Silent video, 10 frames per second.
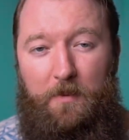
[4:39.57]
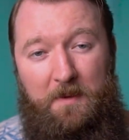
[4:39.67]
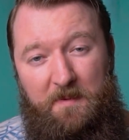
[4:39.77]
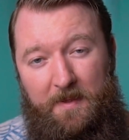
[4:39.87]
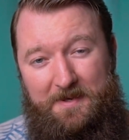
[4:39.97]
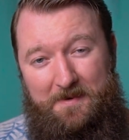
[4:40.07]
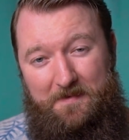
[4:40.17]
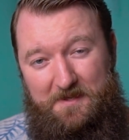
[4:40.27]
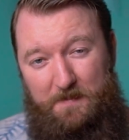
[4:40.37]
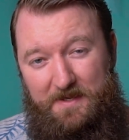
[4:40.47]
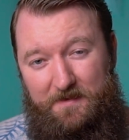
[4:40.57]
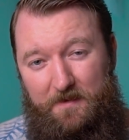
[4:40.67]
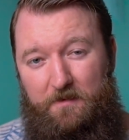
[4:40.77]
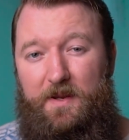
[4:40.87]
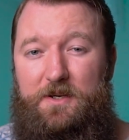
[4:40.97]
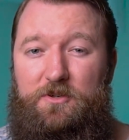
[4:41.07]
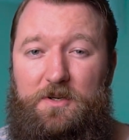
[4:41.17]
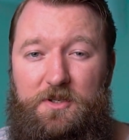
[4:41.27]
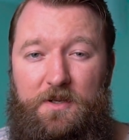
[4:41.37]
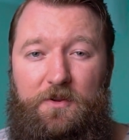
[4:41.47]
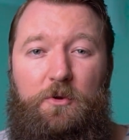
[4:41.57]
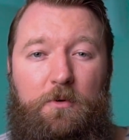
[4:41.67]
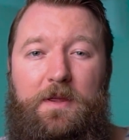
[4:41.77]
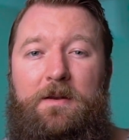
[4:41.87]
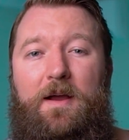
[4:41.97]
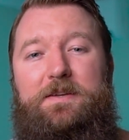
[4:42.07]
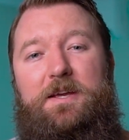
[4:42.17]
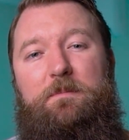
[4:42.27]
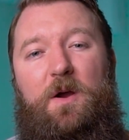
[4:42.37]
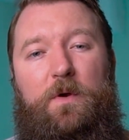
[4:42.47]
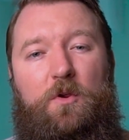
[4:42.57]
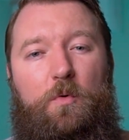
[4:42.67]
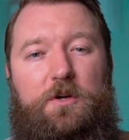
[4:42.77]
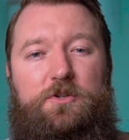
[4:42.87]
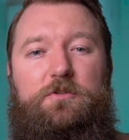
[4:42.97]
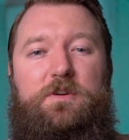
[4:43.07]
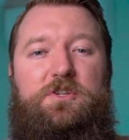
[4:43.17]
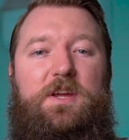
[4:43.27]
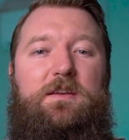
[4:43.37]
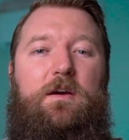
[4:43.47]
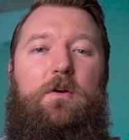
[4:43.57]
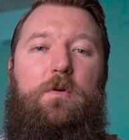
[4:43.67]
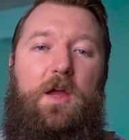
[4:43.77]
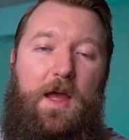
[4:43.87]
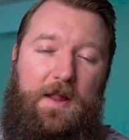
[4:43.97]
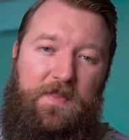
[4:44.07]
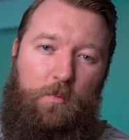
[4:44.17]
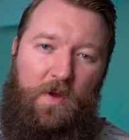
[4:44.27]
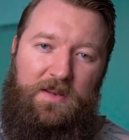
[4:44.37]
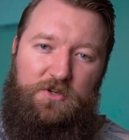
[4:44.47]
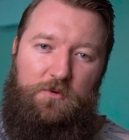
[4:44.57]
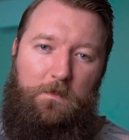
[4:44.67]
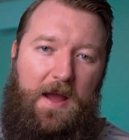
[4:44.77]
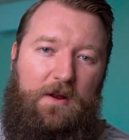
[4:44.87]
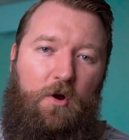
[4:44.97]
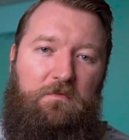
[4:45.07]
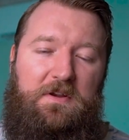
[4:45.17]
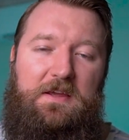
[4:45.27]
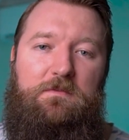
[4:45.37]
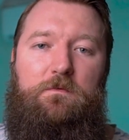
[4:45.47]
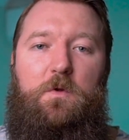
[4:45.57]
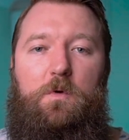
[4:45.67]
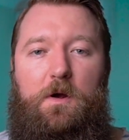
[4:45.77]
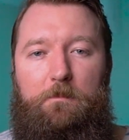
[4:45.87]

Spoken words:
By implementing this piece of the 3-act structure, you will get an idea about when your work should crescendo and then when it should back off and give the viewer a